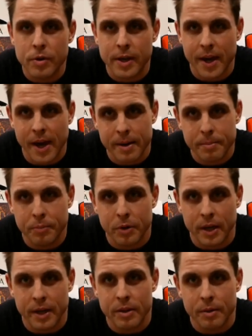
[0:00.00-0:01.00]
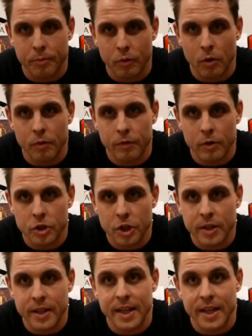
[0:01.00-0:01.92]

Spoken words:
can play the pro version.